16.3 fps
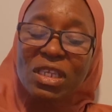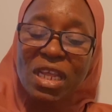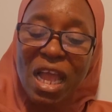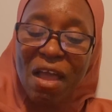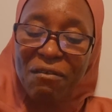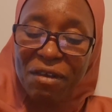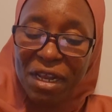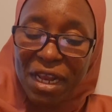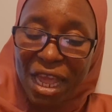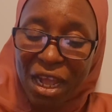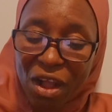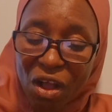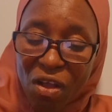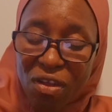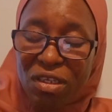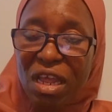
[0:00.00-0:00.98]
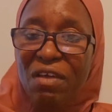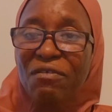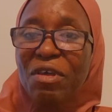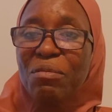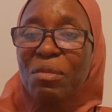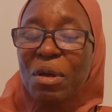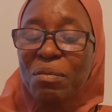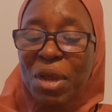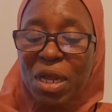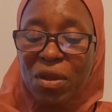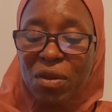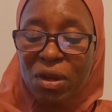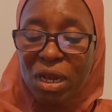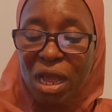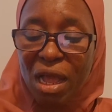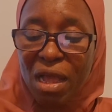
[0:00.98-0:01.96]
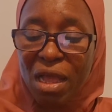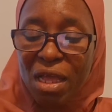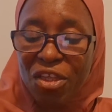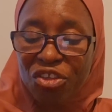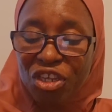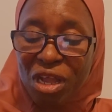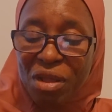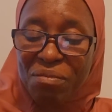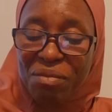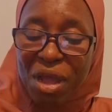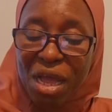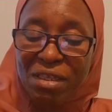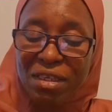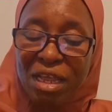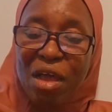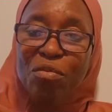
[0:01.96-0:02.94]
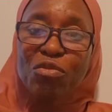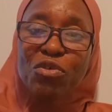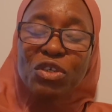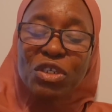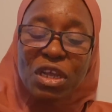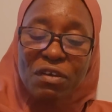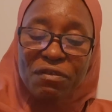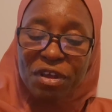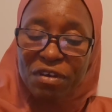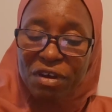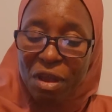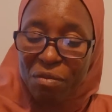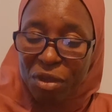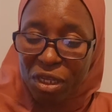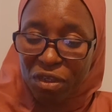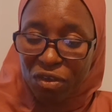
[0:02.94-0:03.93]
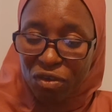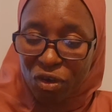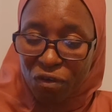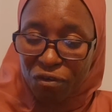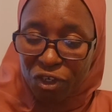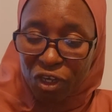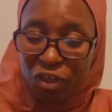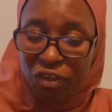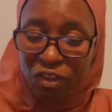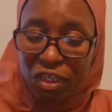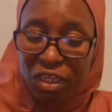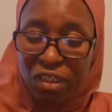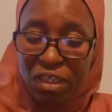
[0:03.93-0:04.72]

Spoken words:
They have Lagos, Afe Babalola Chambers, Abuja, Federal Ministry of Justice,